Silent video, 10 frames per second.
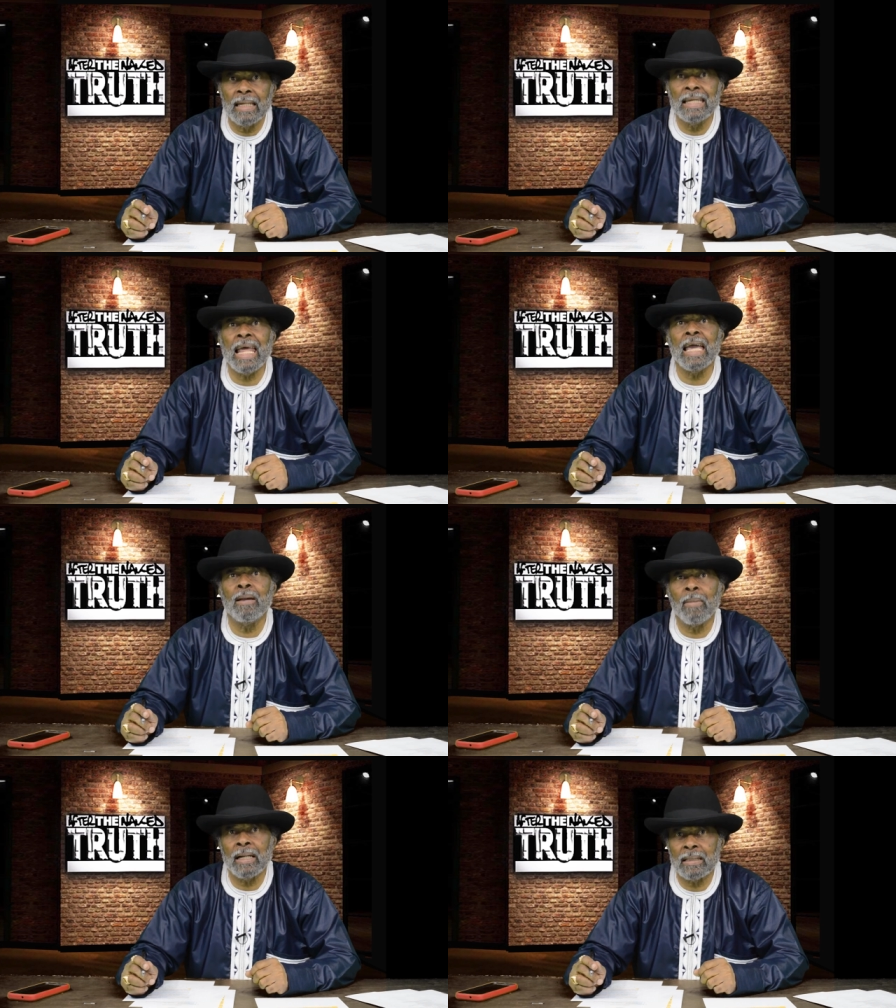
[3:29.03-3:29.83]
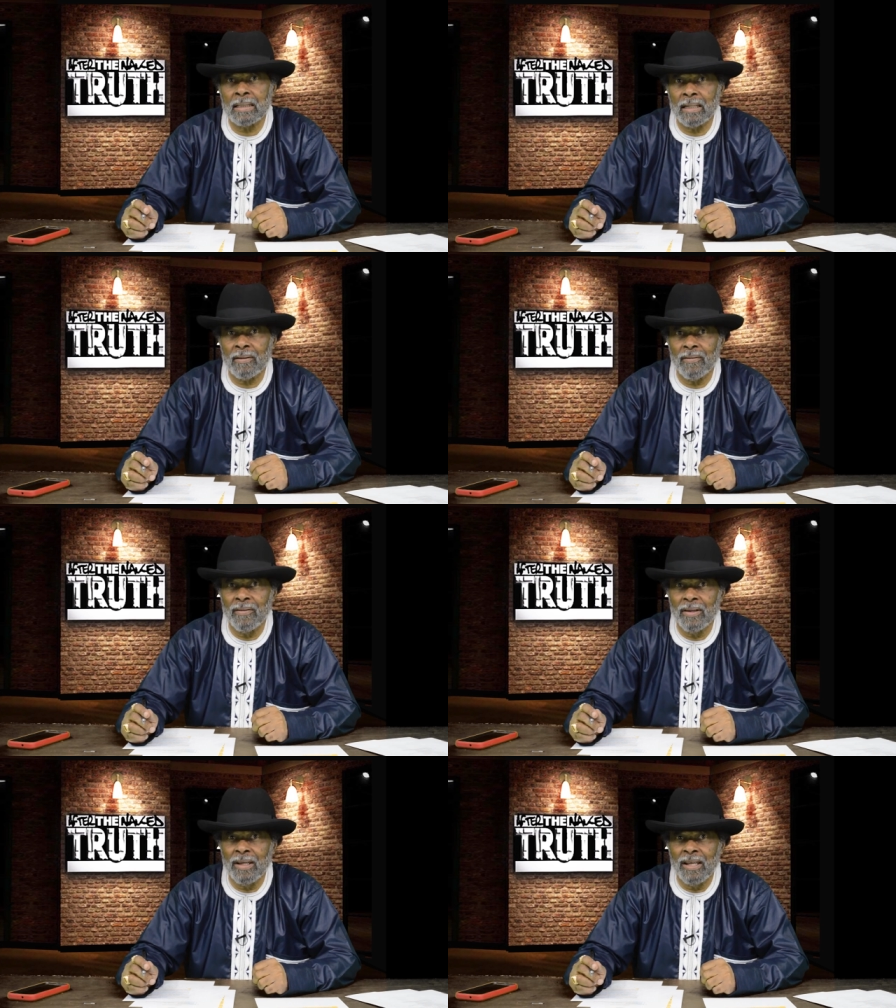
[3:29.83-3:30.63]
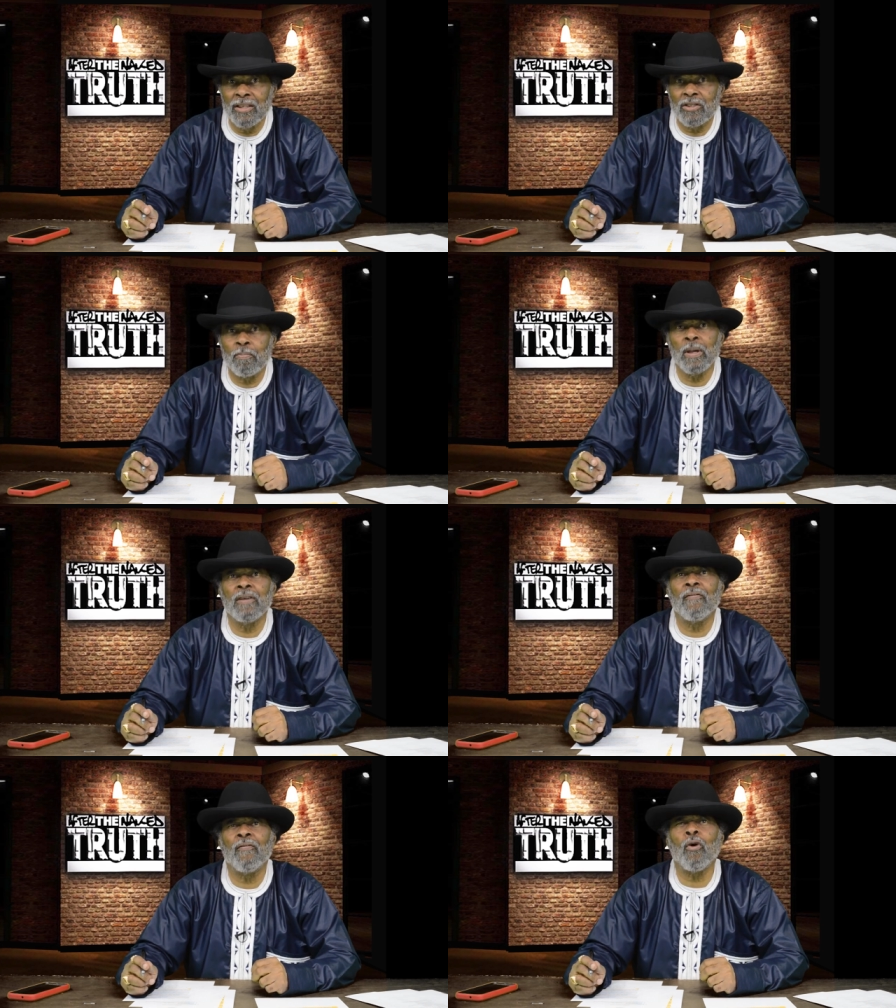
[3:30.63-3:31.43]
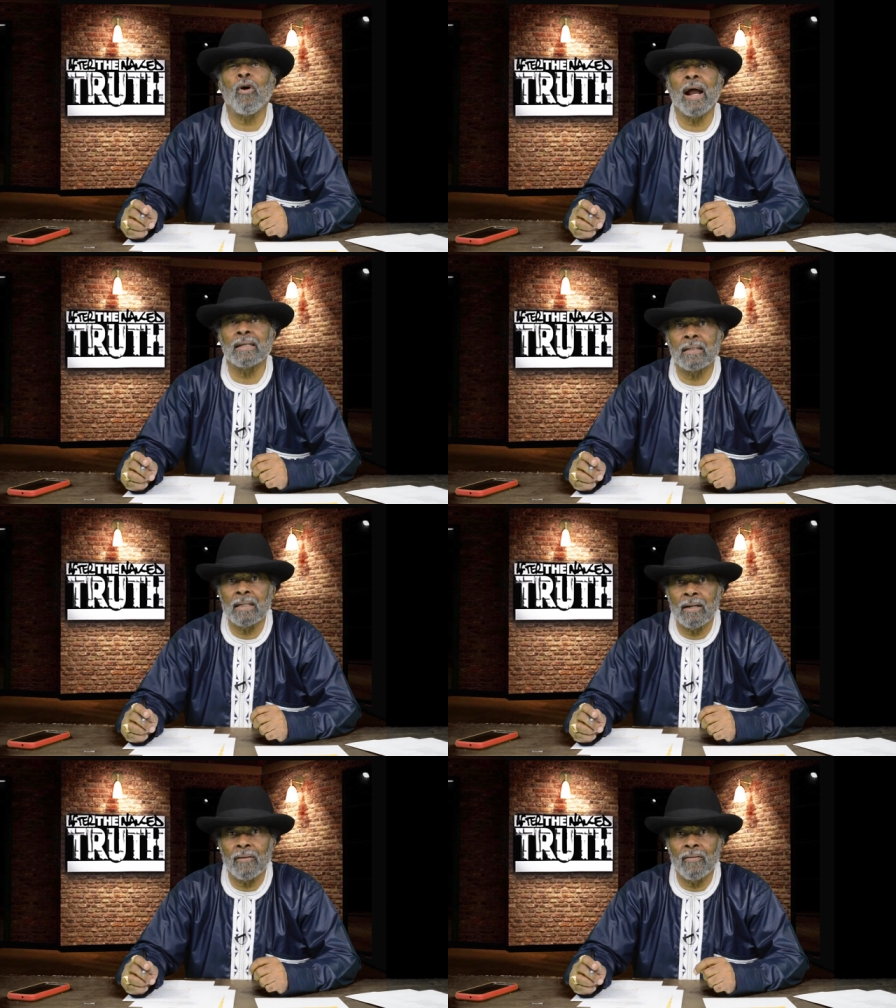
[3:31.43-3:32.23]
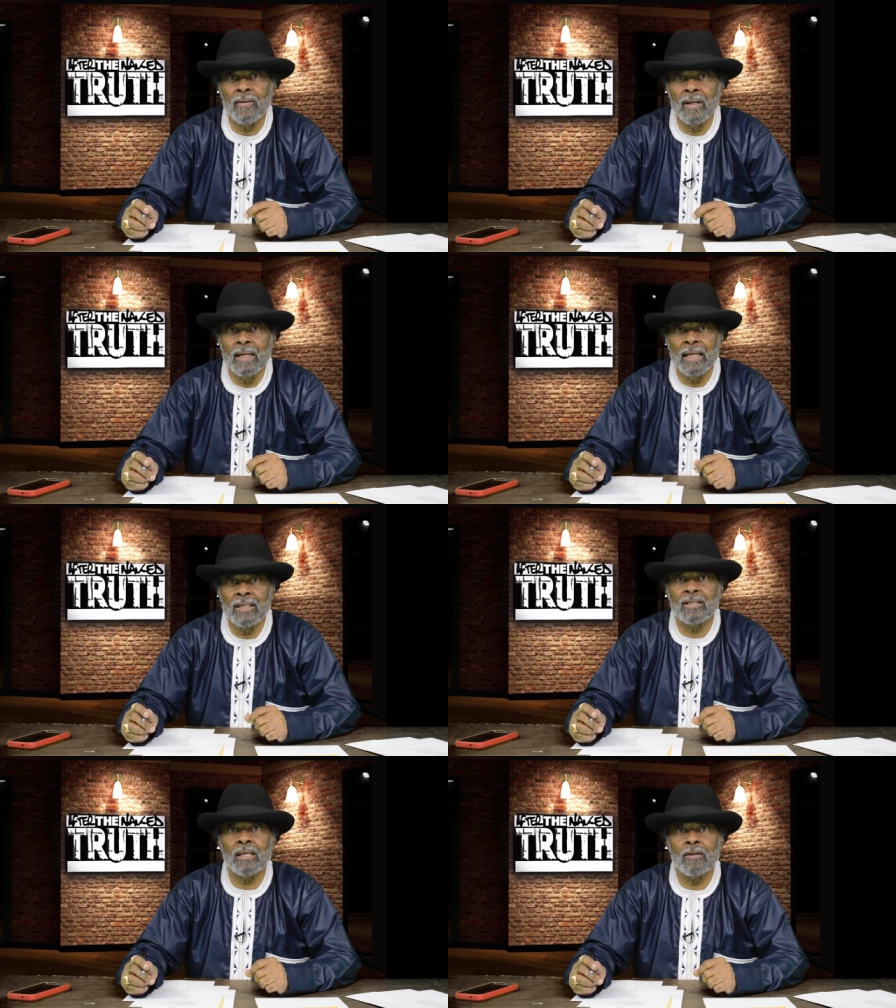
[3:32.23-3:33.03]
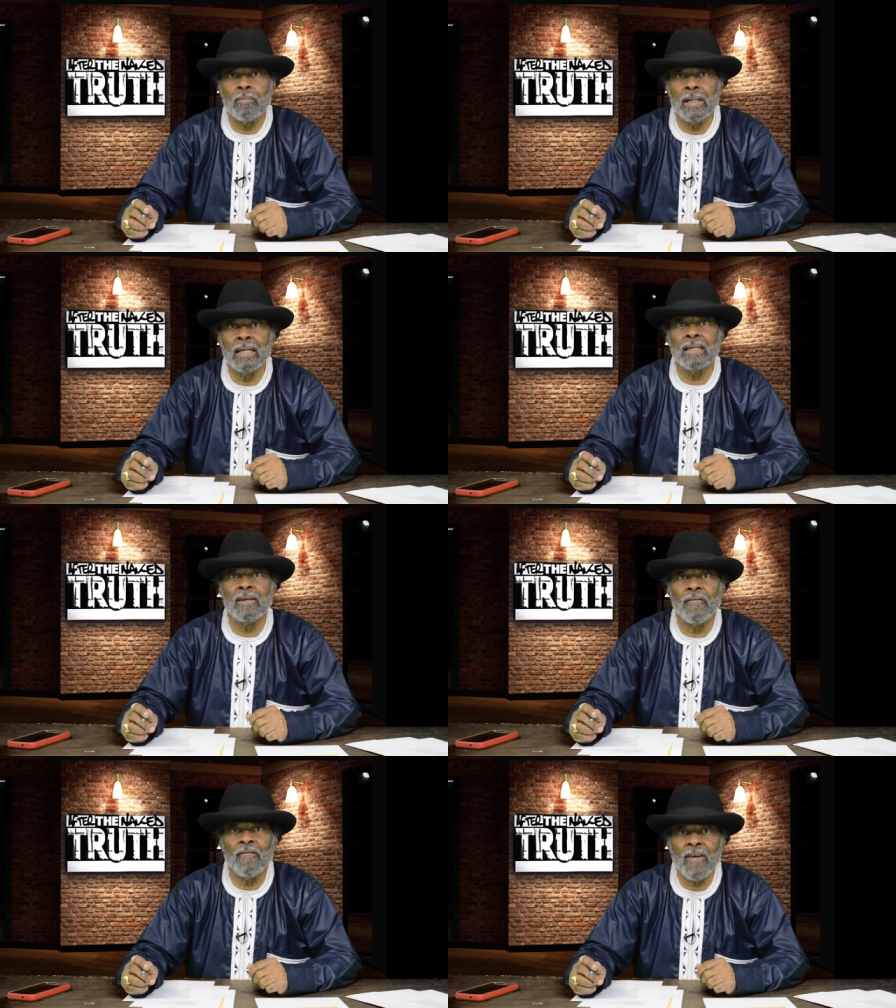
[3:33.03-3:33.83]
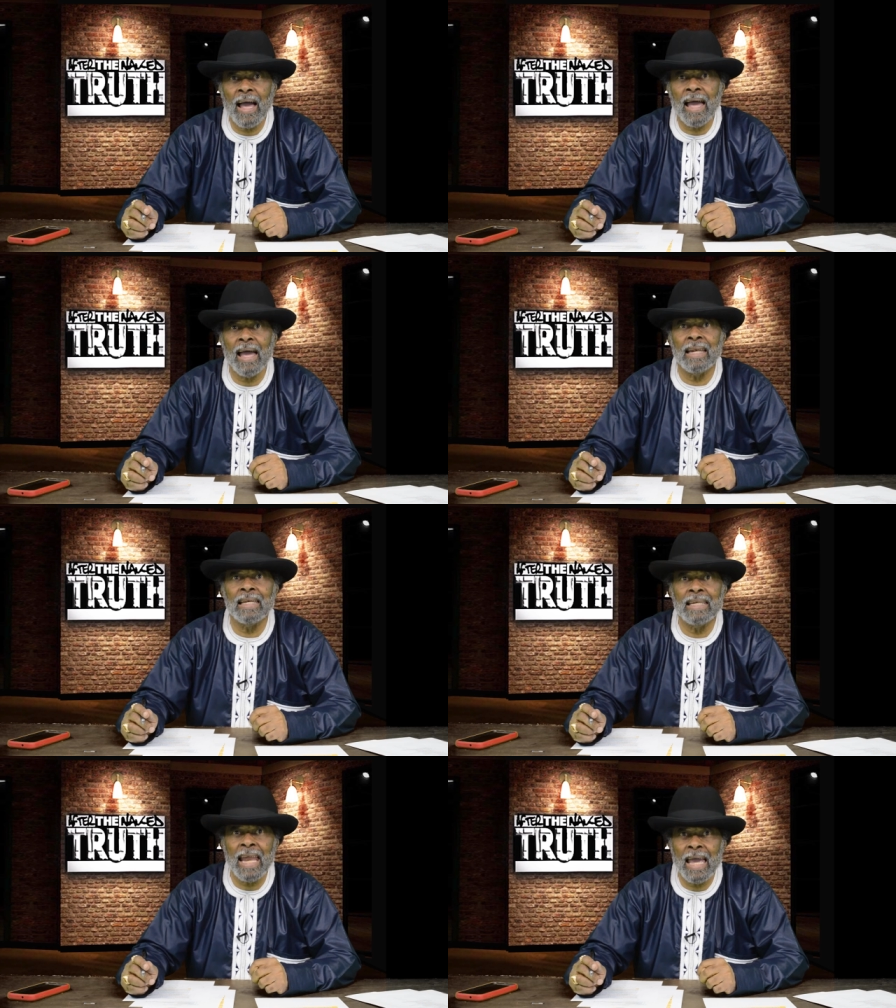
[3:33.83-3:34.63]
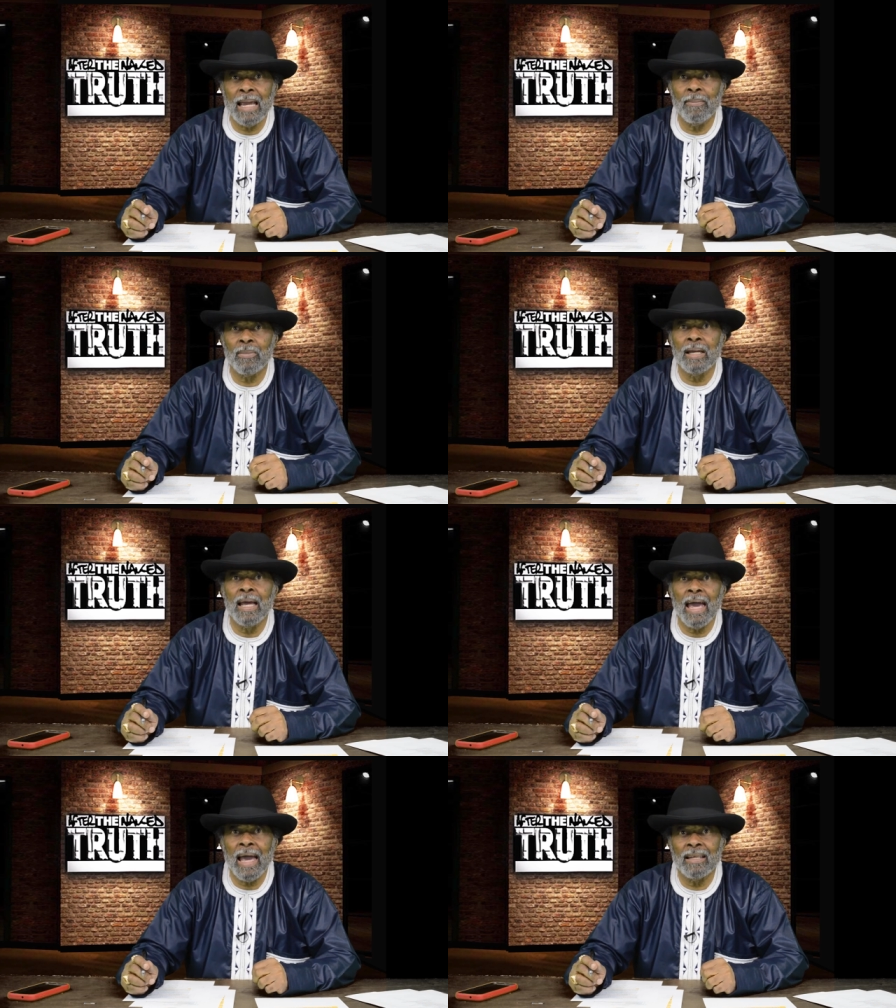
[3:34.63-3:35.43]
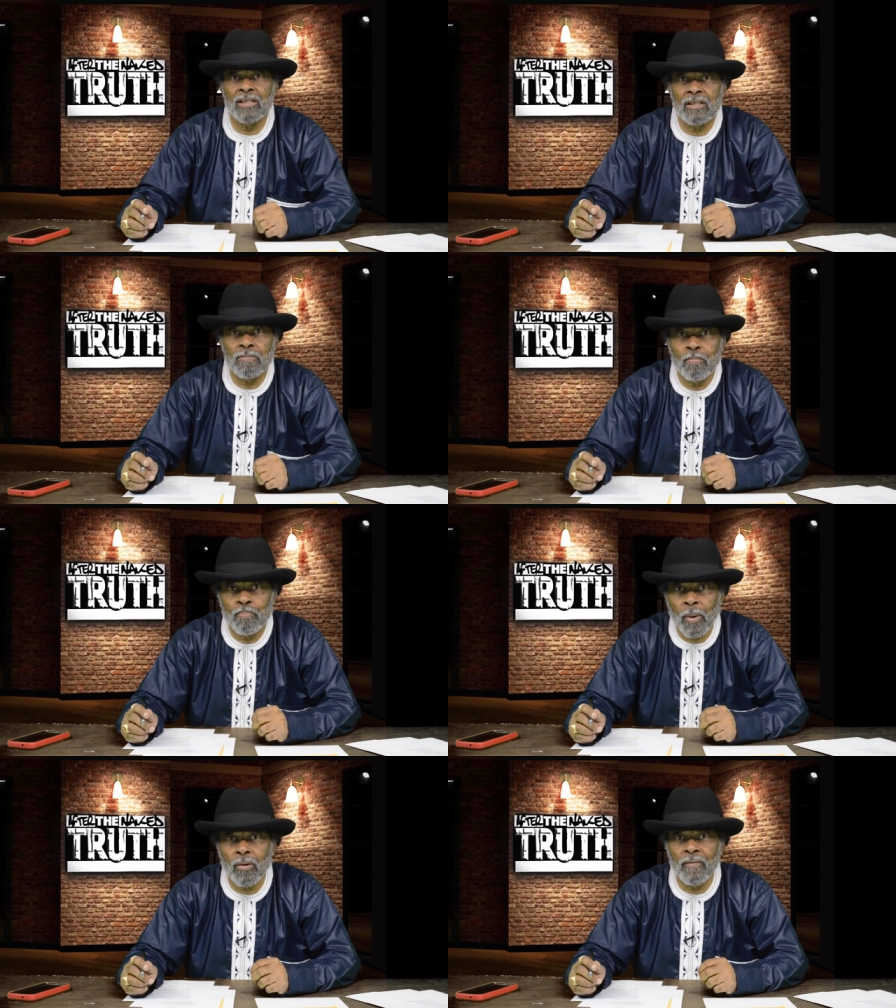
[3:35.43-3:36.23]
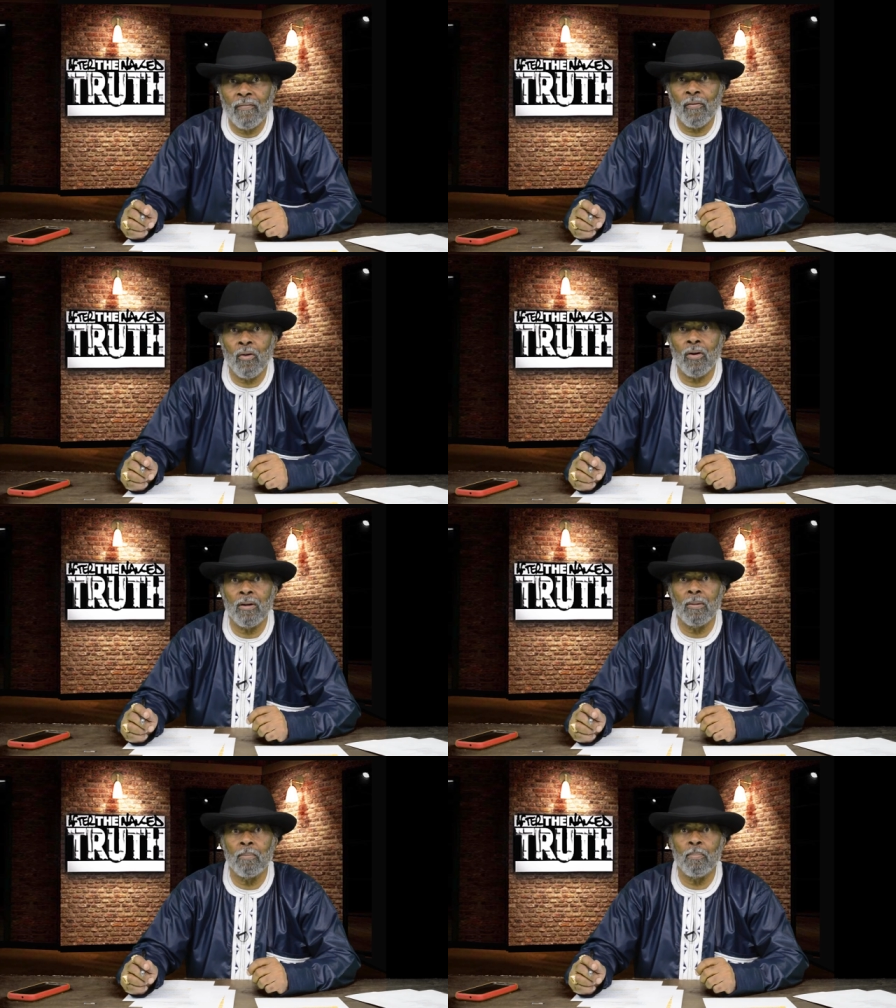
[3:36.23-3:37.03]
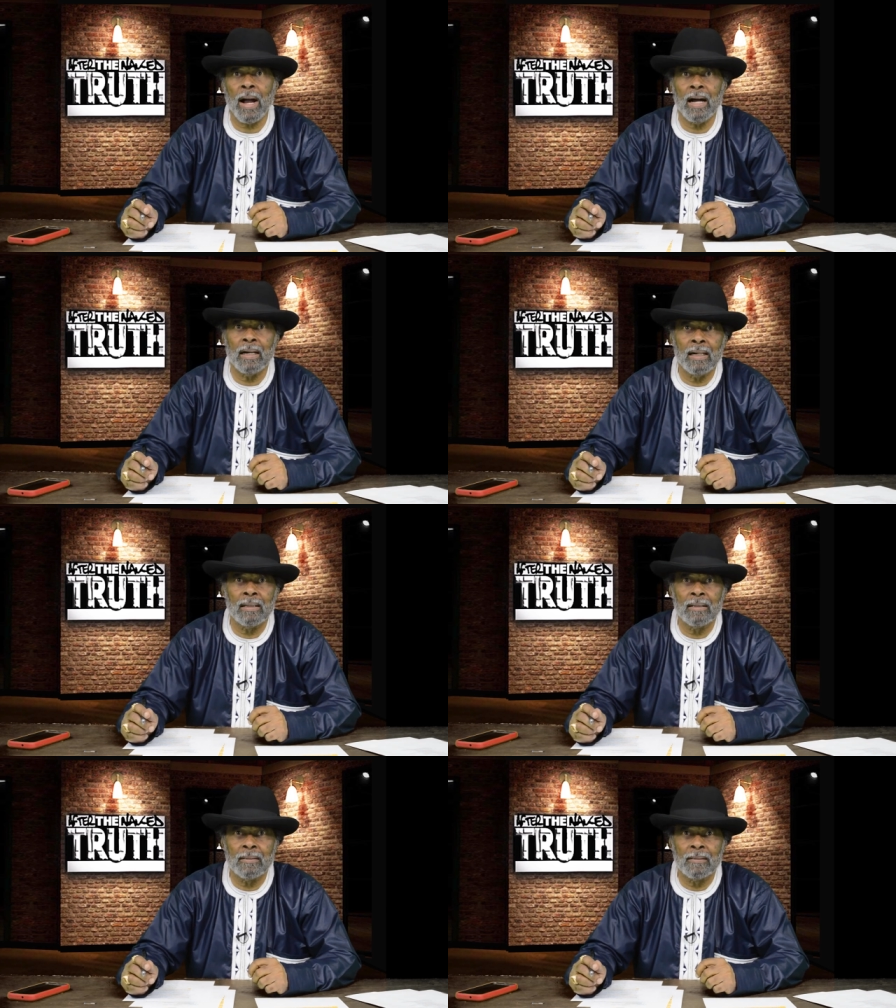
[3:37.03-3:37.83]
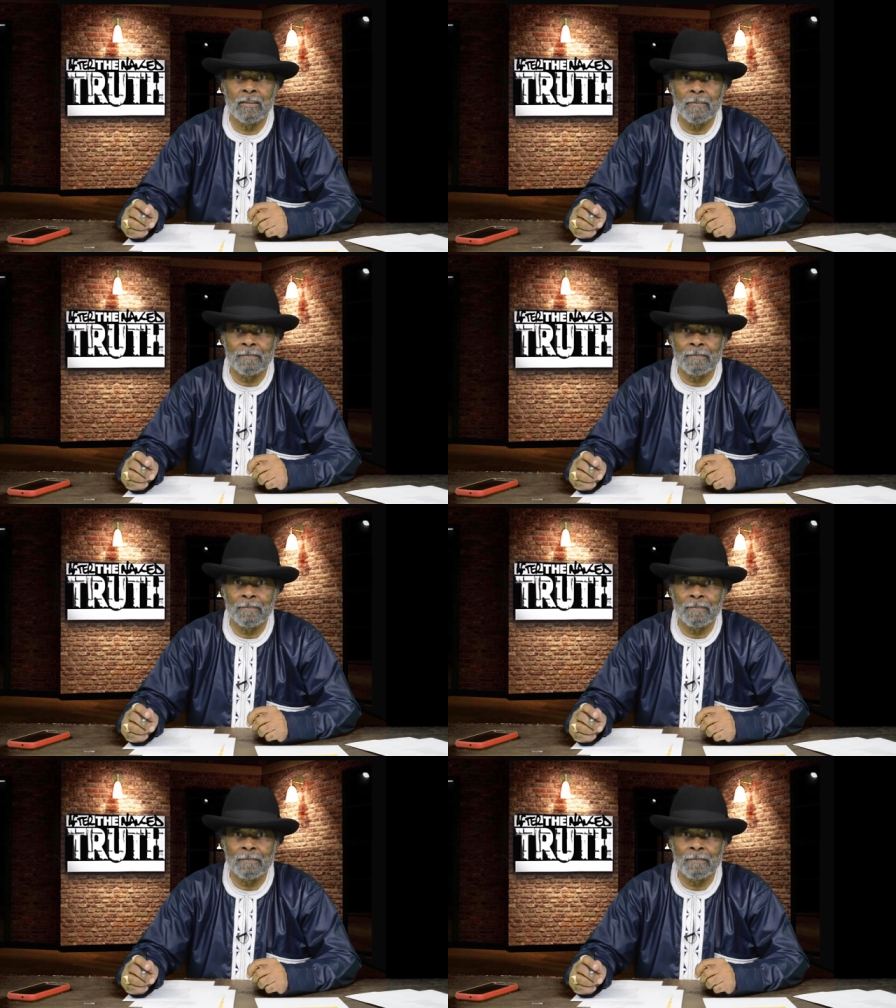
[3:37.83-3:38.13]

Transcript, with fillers: name ourselves, speak for ourselves, instead of being defined, named, and spoken for by others.